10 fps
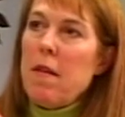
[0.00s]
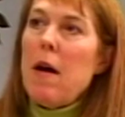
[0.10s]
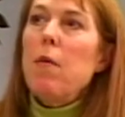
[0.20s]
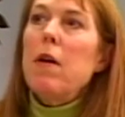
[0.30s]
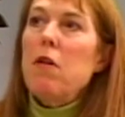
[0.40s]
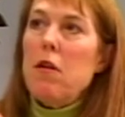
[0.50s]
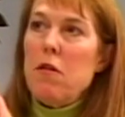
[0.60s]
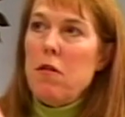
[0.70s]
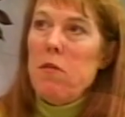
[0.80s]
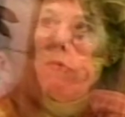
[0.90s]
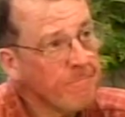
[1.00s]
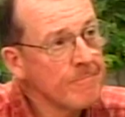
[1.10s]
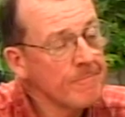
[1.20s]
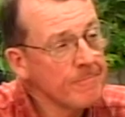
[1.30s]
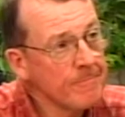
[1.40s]
and that went to
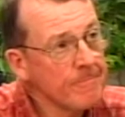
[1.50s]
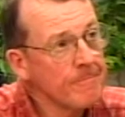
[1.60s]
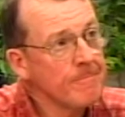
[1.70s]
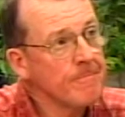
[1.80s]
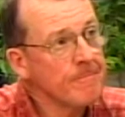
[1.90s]
Superior Court,